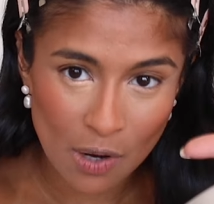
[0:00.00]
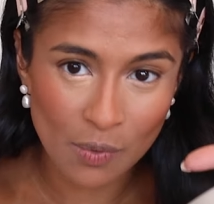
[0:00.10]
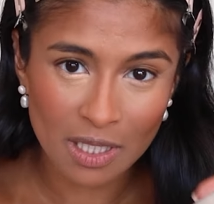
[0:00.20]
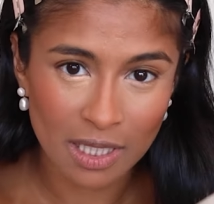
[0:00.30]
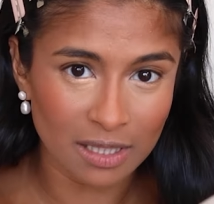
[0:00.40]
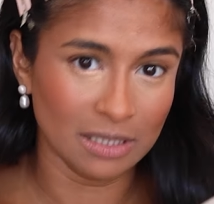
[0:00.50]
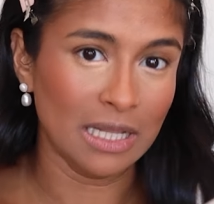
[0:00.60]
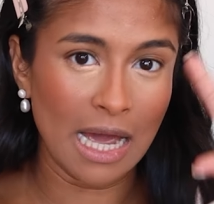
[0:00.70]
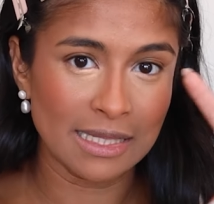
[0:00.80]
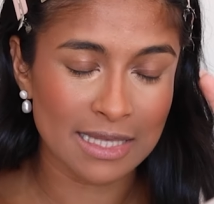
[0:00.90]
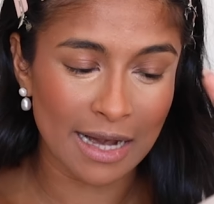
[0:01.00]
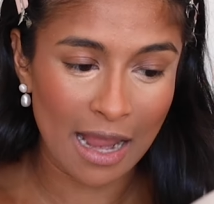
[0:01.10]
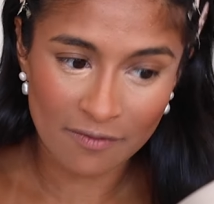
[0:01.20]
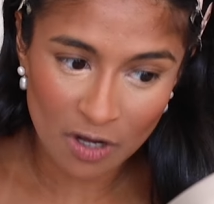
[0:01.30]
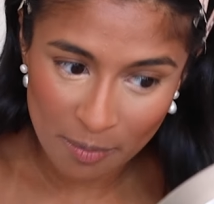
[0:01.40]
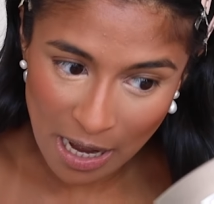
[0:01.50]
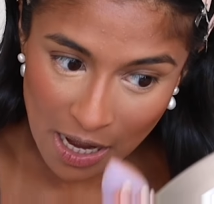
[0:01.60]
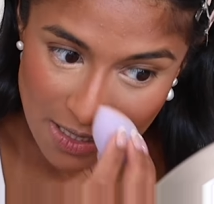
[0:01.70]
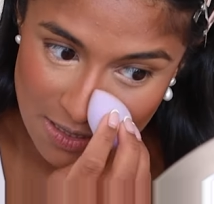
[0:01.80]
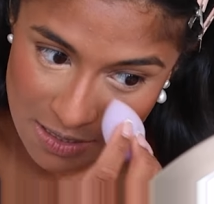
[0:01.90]
out the lines that I have under my
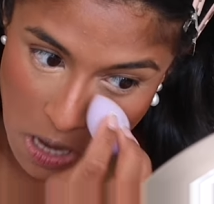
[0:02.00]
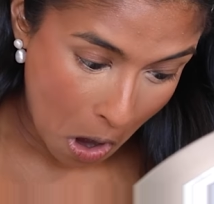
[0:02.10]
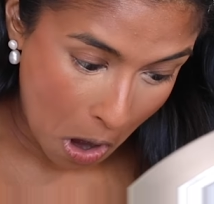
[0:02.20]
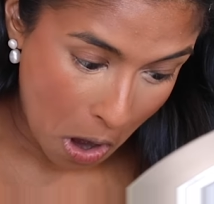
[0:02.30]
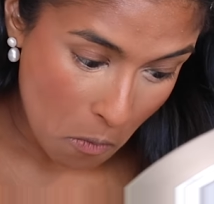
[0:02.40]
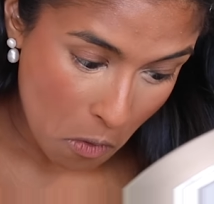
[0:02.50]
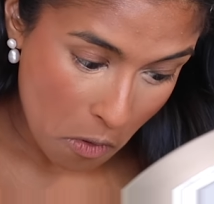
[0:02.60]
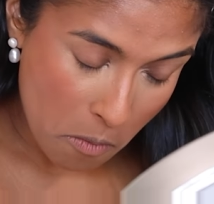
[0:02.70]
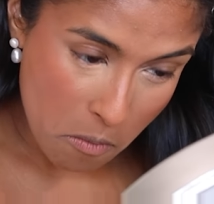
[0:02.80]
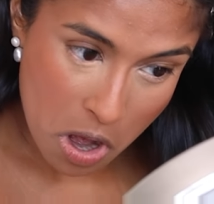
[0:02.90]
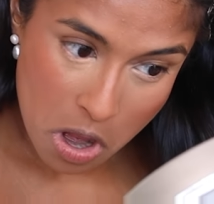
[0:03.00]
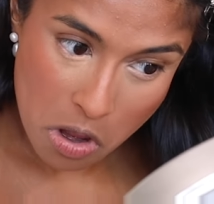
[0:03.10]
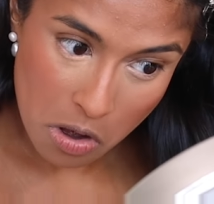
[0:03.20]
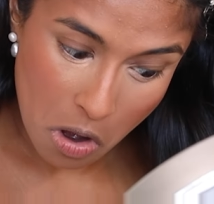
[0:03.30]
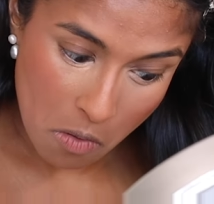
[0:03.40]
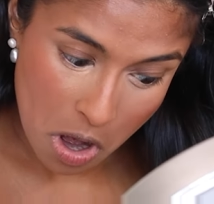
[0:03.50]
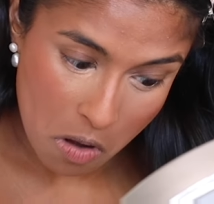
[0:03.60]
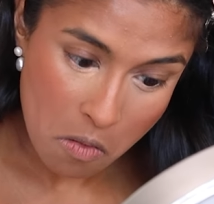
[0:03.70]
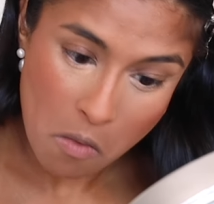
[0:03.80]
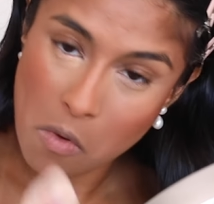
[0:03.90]
eyes. I will immediately go
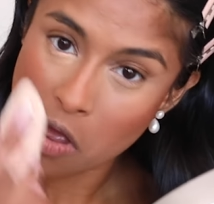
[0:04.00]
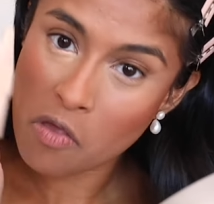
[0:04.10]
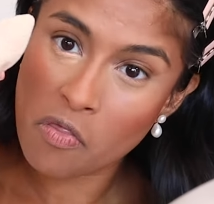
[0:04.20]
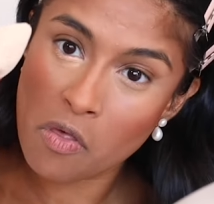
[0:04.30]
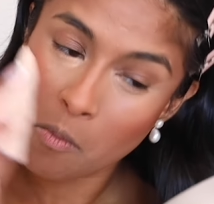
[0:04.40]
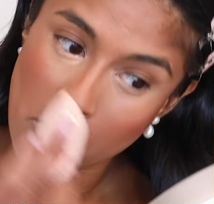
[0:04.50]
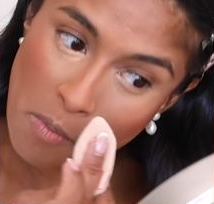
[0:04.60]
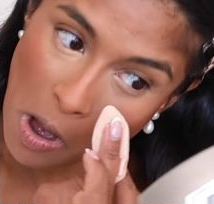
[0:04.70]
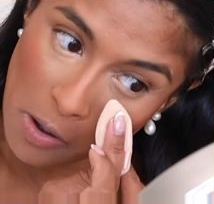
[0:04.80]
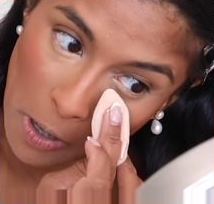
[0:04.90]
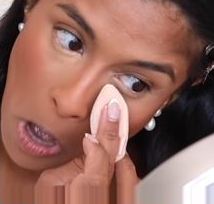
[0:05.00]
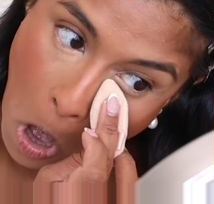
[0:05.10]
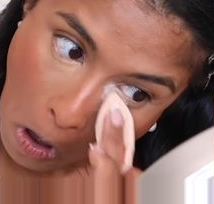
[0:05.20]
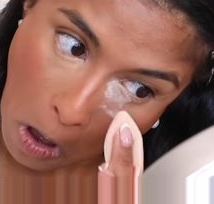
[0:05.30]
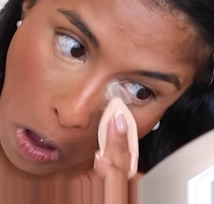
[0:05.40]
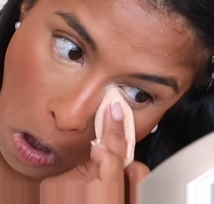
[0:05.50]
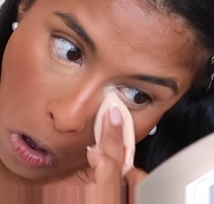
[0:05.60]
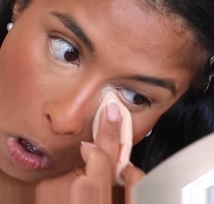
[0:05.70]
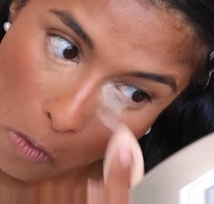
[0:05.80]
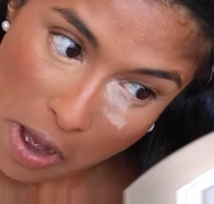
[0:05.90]
in with powder, and I'll
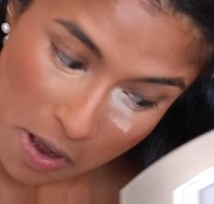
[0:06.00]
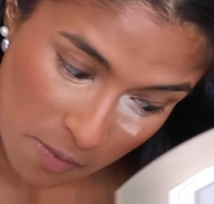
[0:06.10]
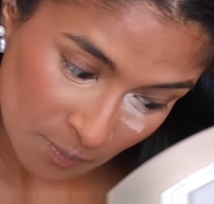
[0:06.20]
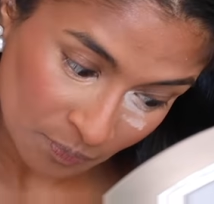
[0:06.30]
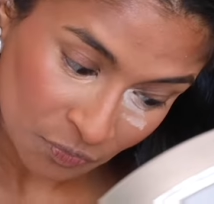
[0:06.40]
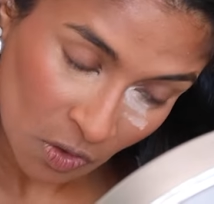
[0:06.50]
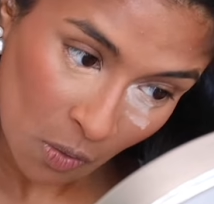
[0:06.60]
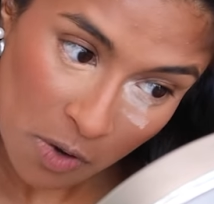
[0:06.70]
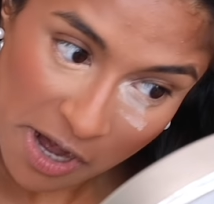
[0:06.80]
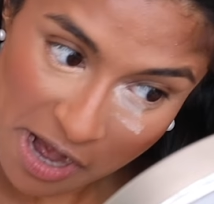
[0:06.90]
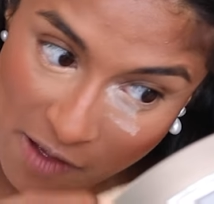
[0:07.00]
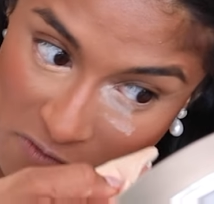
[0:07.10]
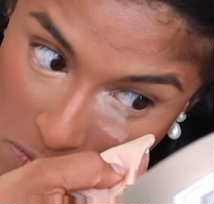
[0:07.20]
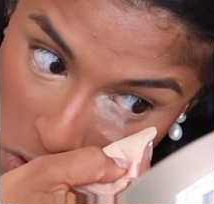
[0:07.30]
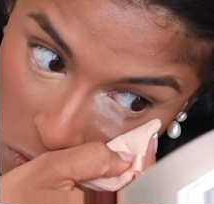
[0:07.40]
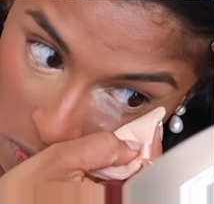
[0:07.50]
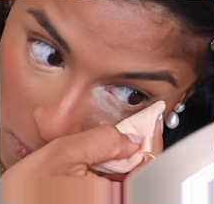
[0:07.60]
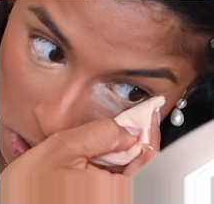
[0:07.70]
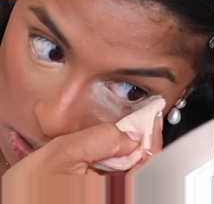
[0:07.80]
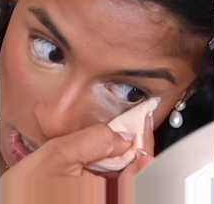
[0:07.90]
go in where I have the most
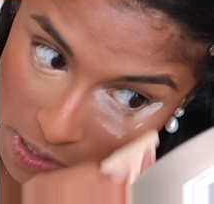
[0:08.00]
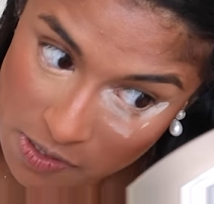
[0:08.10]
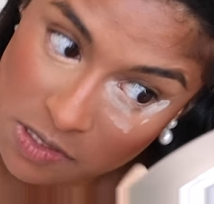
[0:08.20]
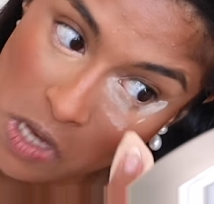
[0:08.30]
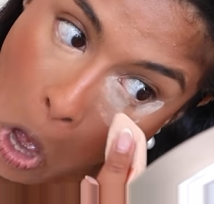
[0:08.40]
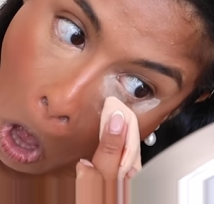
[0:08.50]
amount of lines,